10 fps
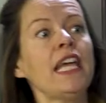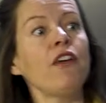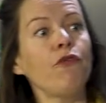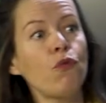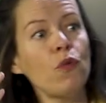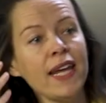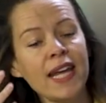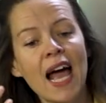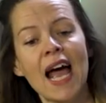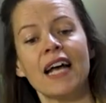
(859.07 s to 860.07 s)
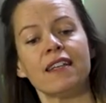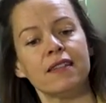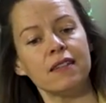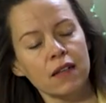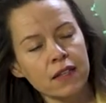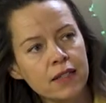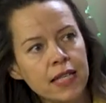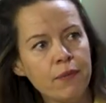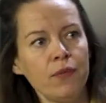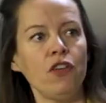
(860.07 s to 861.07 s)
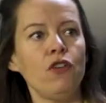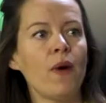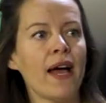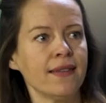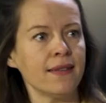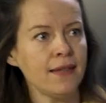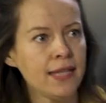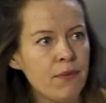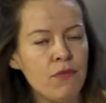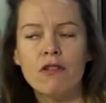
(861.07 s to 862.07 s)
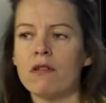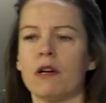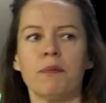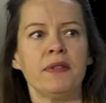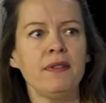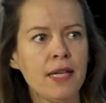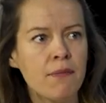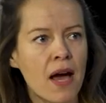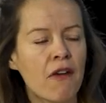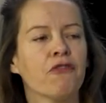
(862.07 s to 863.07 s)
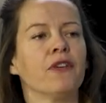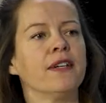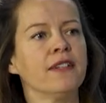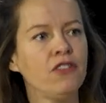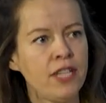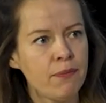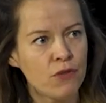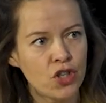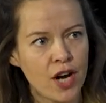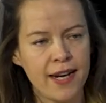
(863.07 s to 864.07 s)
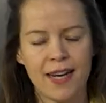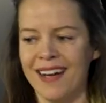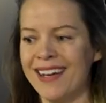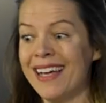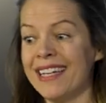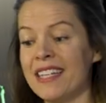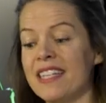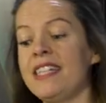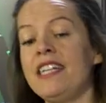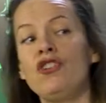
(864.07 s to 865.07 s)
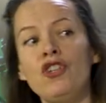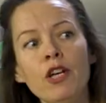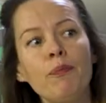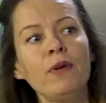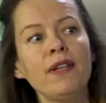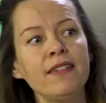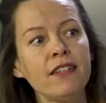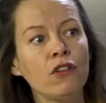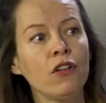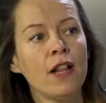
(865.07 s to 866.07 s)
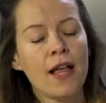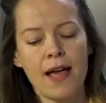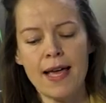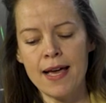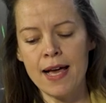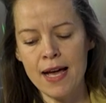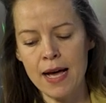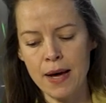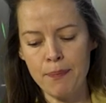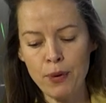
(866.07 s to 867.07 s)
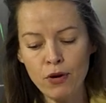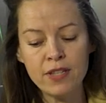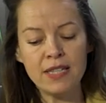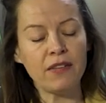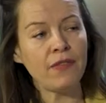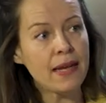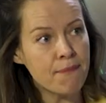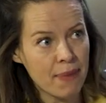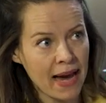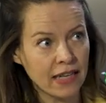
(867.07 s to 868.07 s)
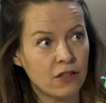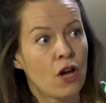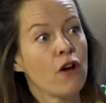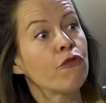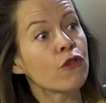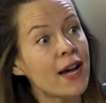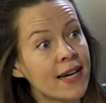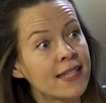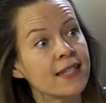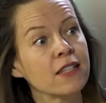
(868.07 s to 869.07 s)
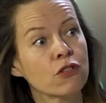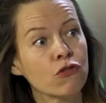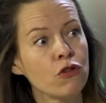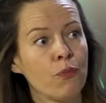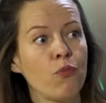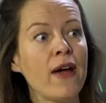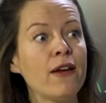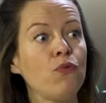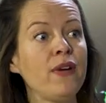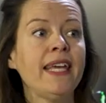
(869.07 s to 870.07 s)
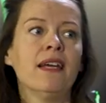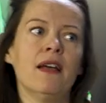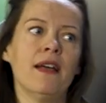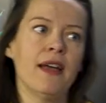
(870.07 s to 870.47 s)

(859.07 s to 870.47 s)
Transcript: If we as Team the U S, Team Europe, Team Africa, Team China can see geopolitical uh, positive impact for us as a group when we